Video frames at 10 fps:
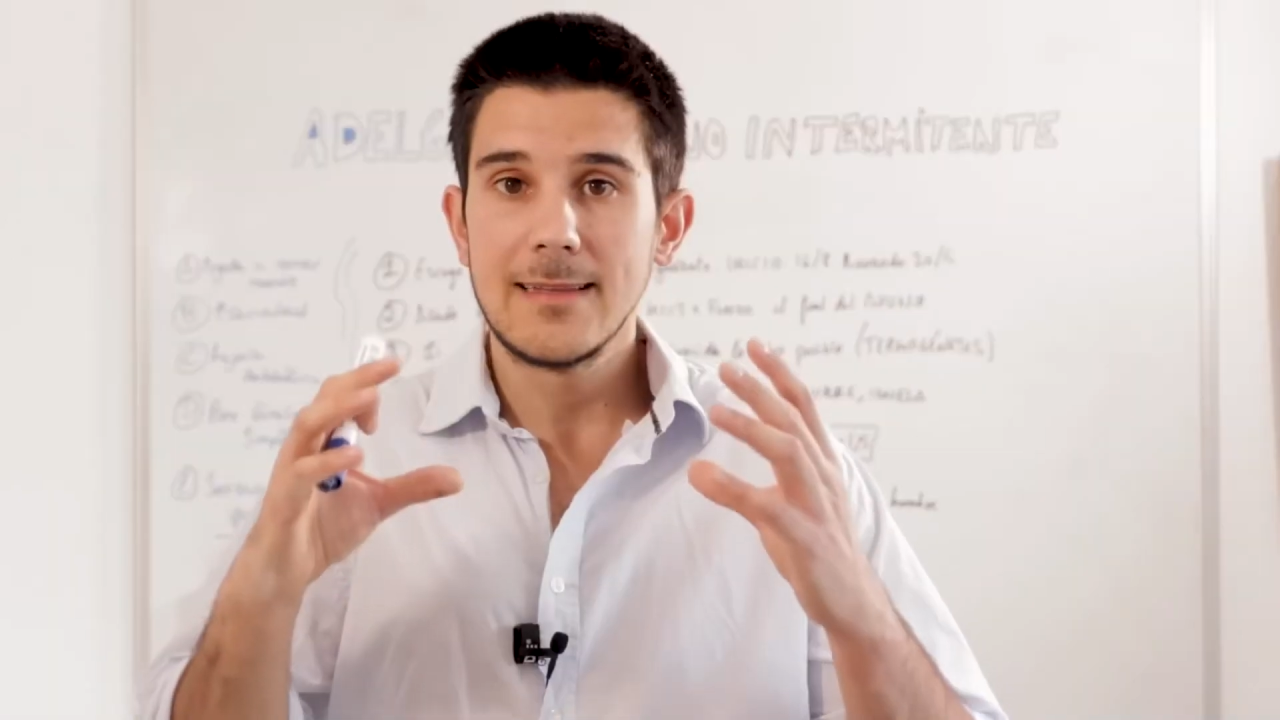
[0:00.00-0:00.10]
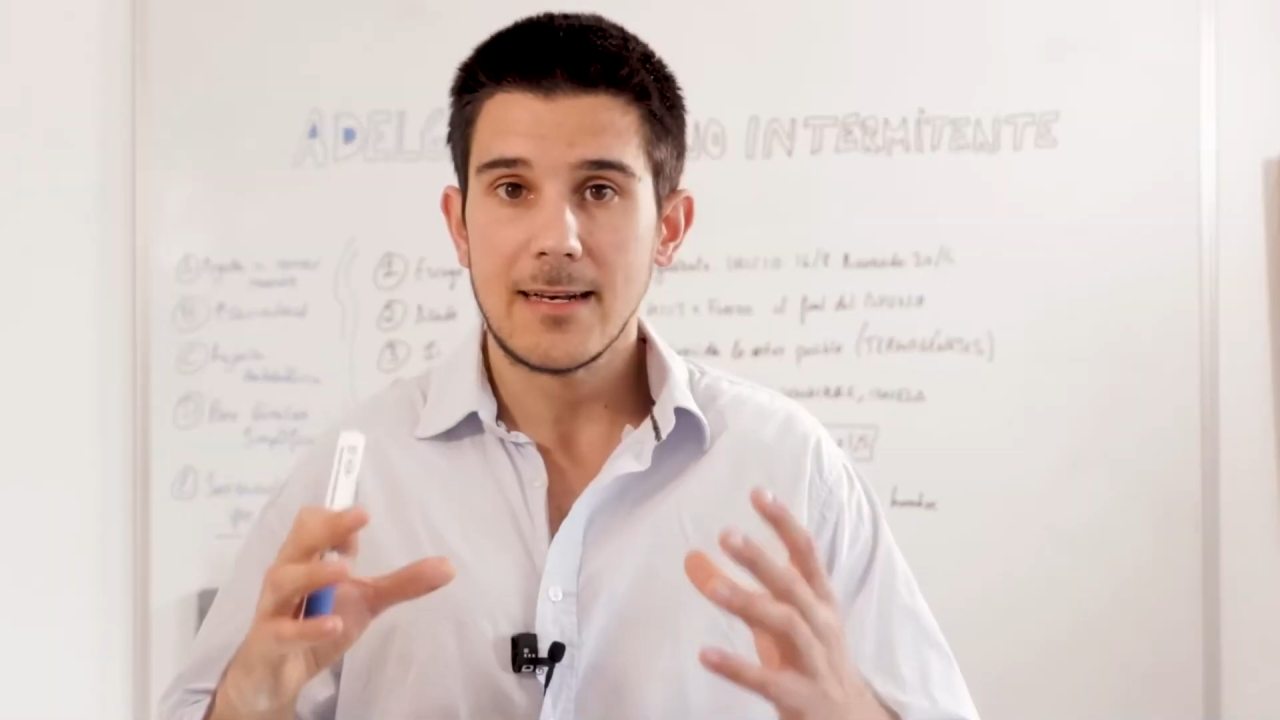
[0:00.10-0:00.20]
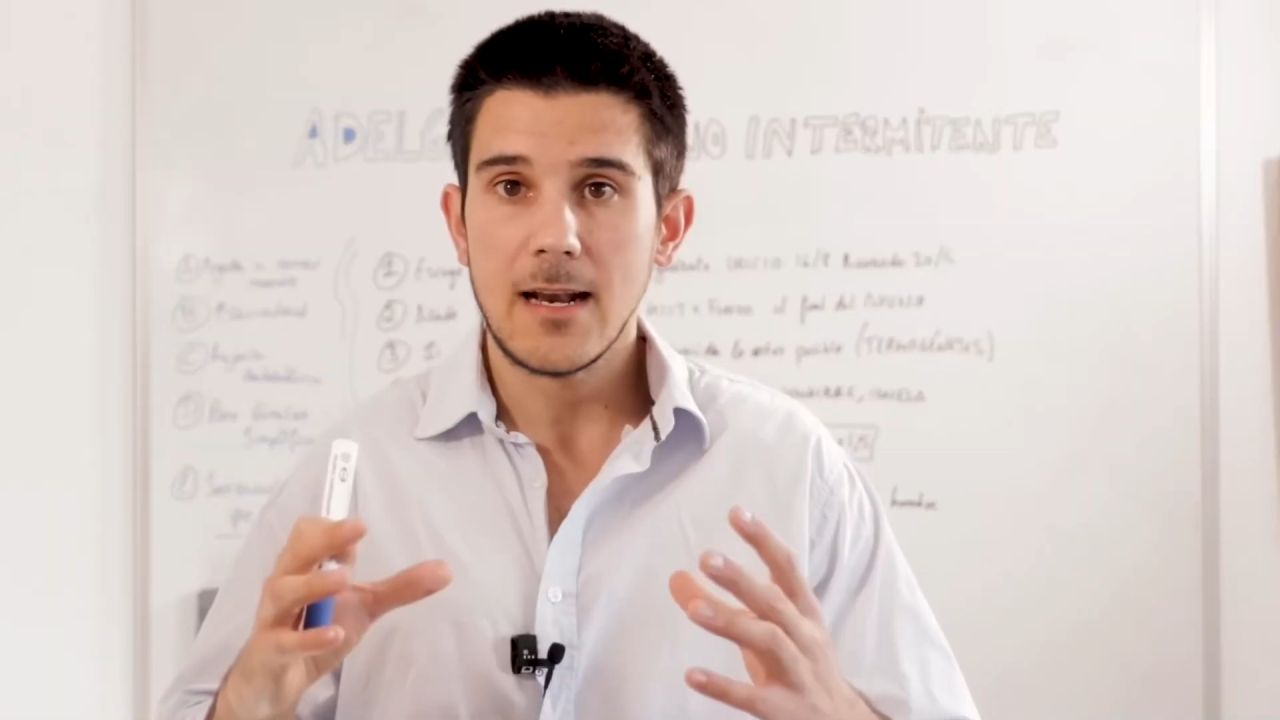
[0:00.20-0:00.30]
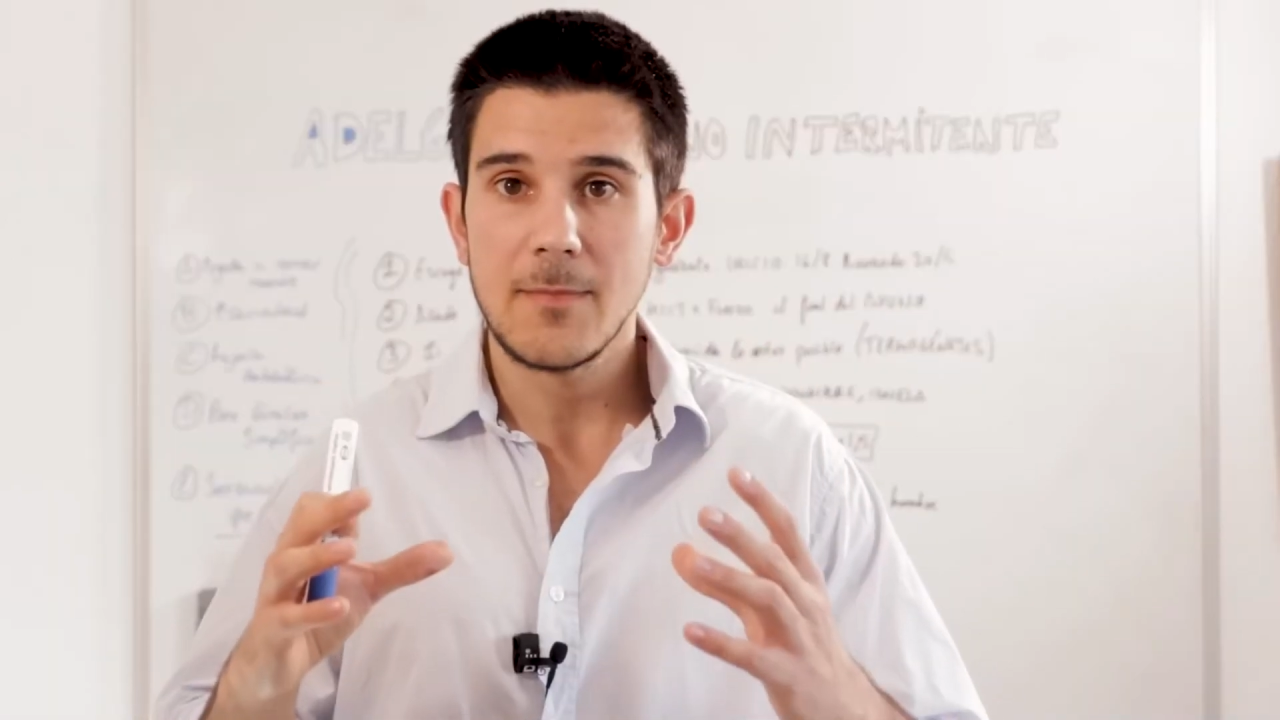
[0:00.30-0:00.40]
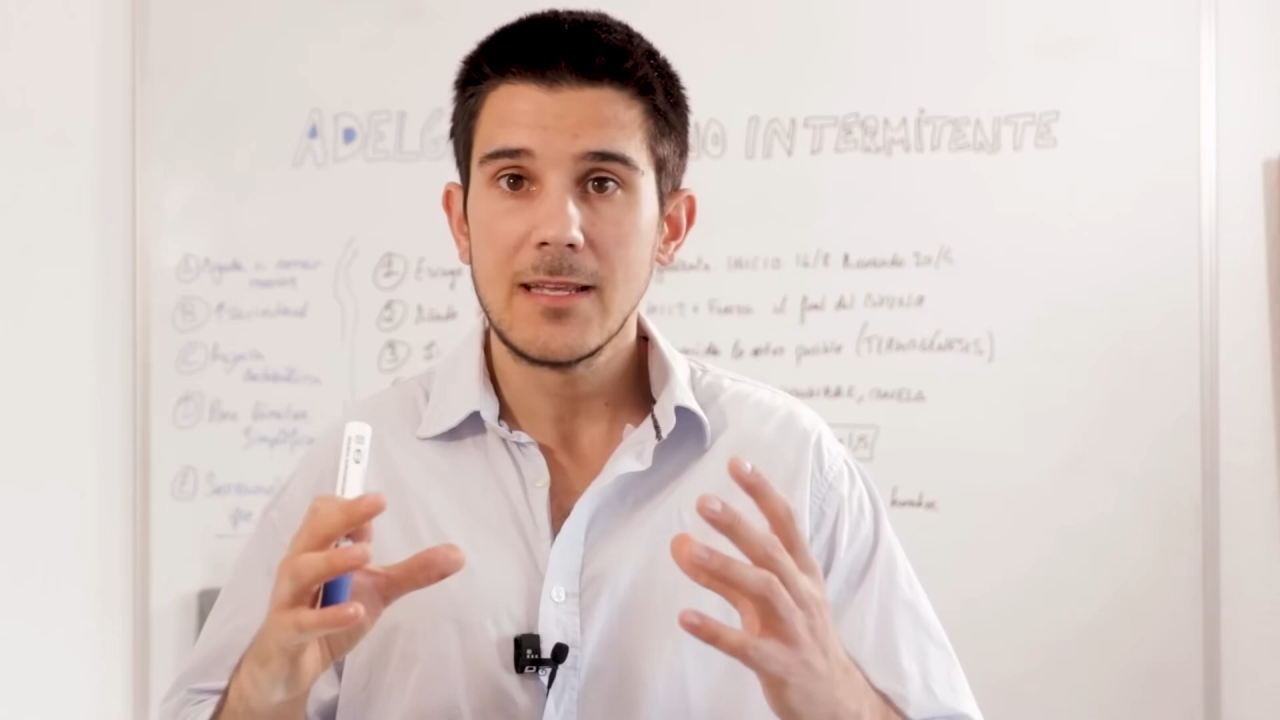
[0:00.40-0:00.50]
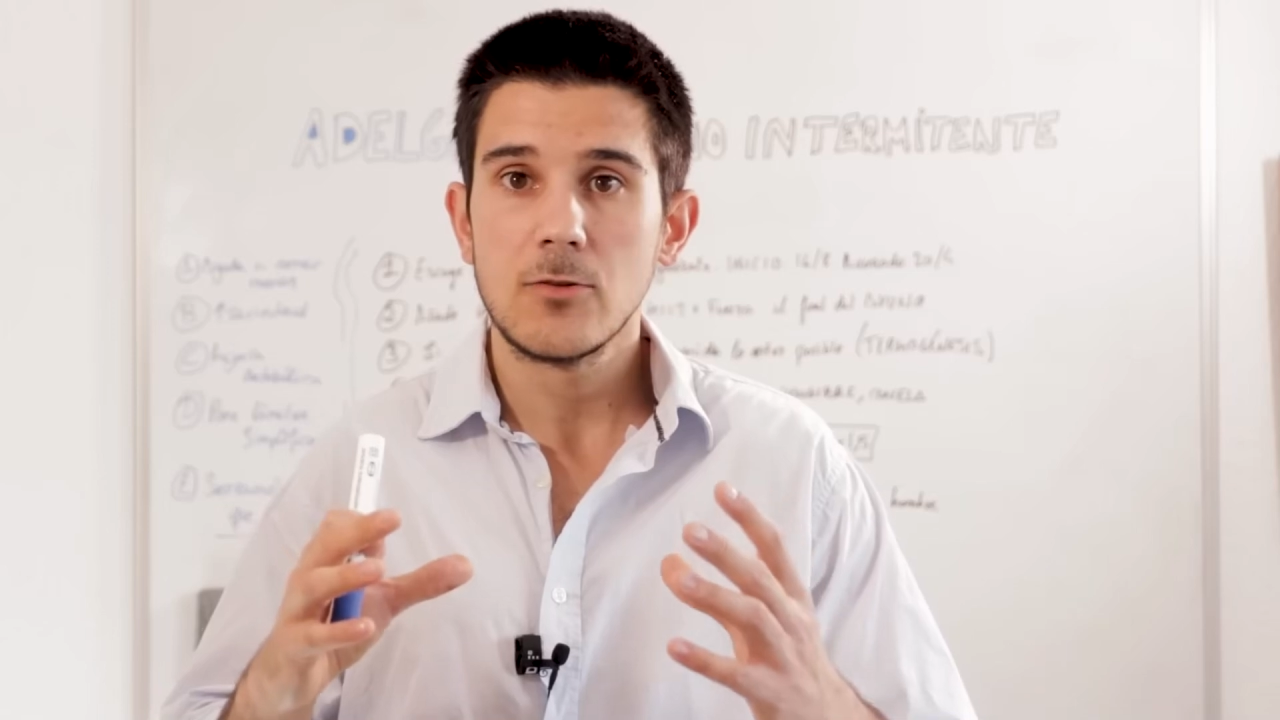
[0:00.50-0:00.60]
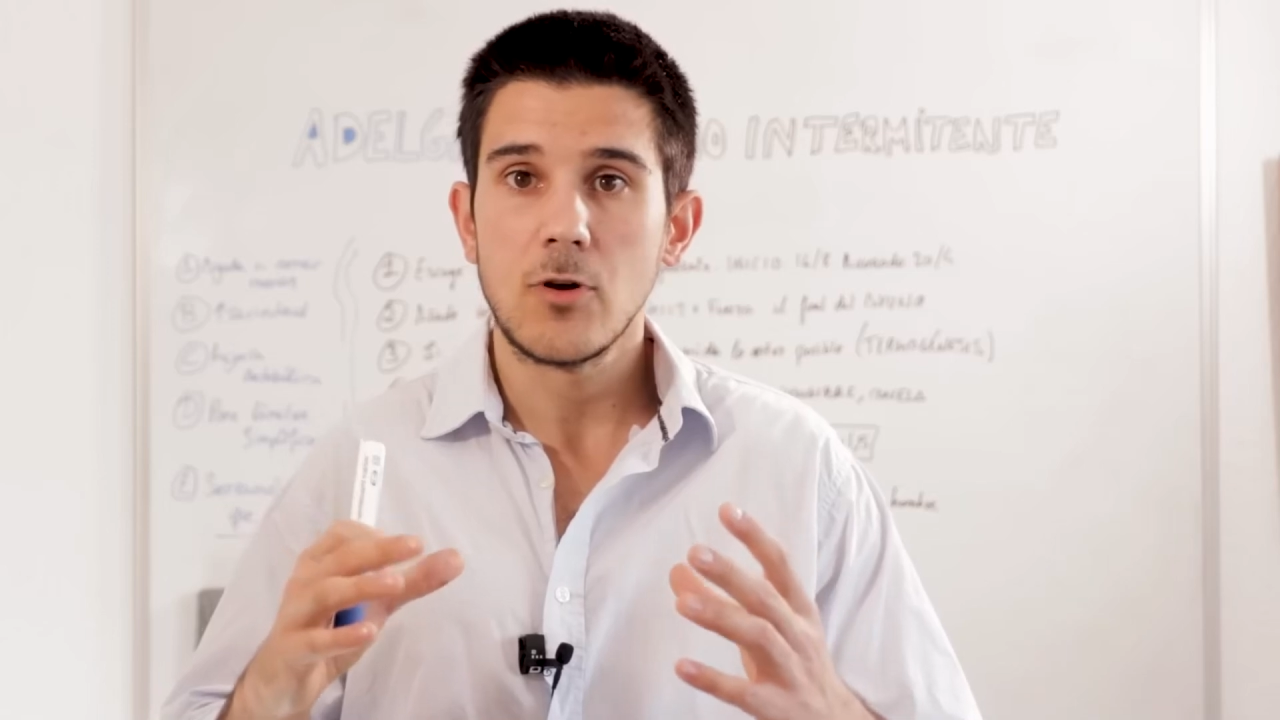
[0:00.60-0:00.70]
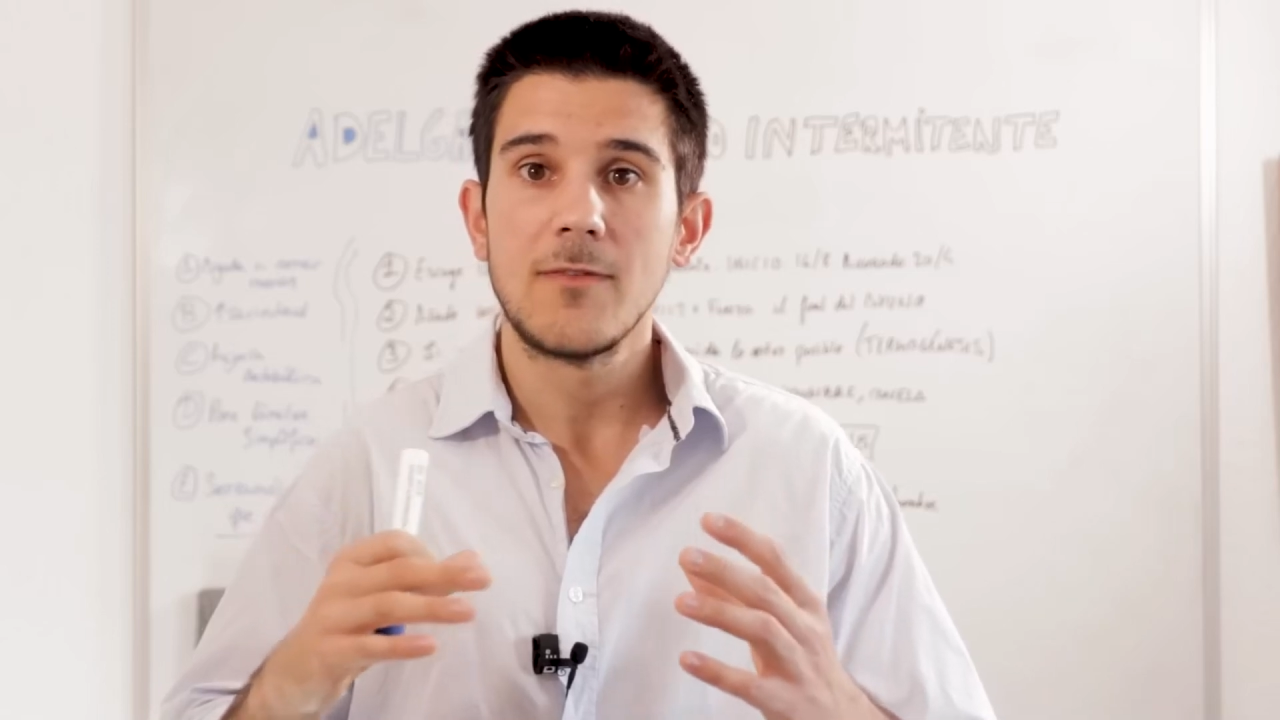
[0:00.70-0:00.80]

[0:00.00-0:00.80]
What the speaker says: at the end of the